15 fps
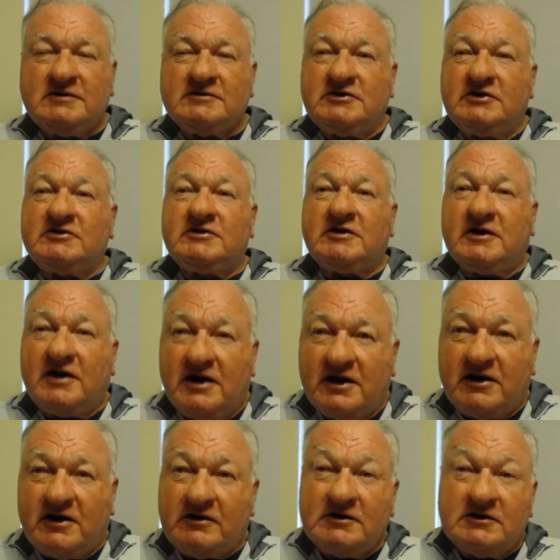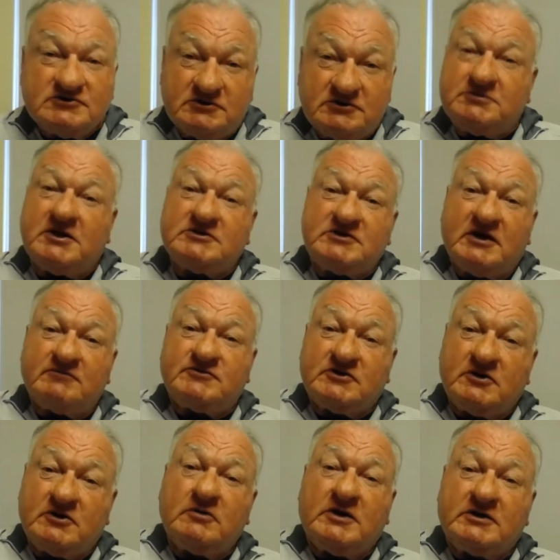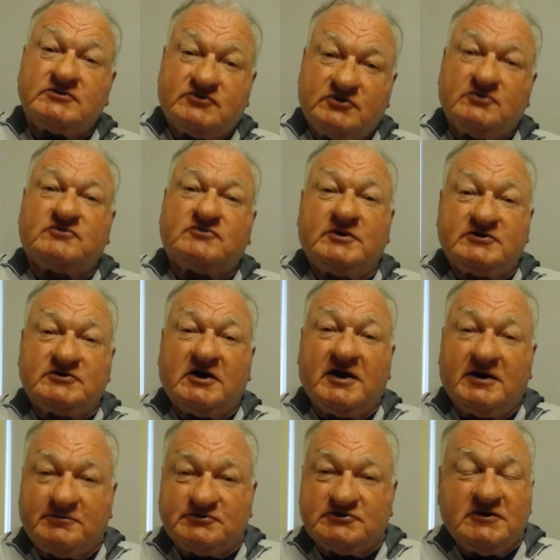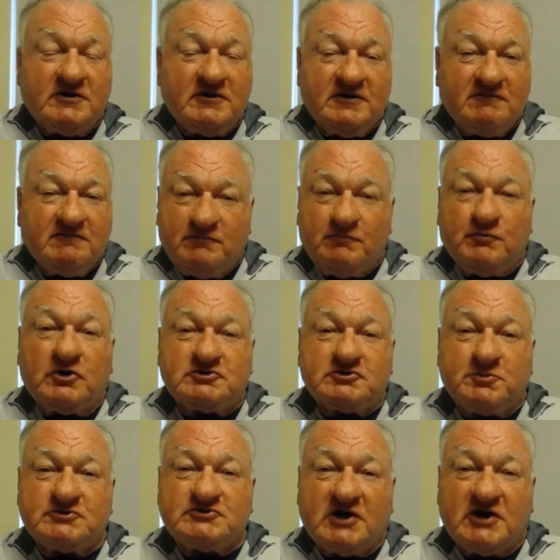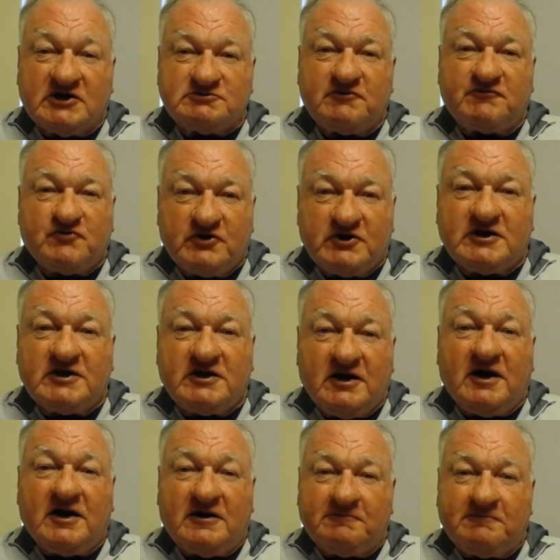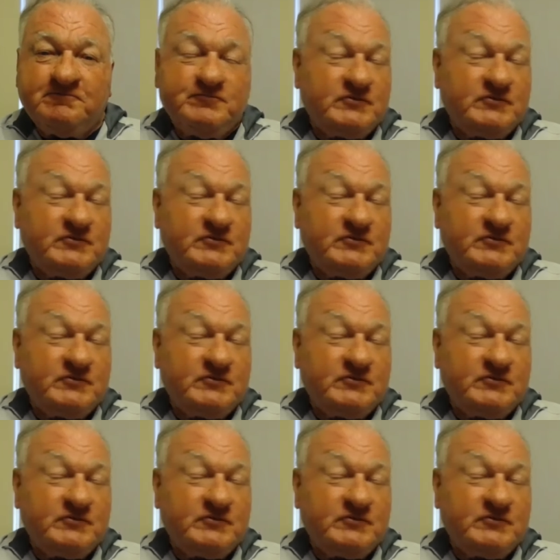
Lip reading: Didn't get hired. Sometimes they have to go like 2-3 times, multiple times before they get hired.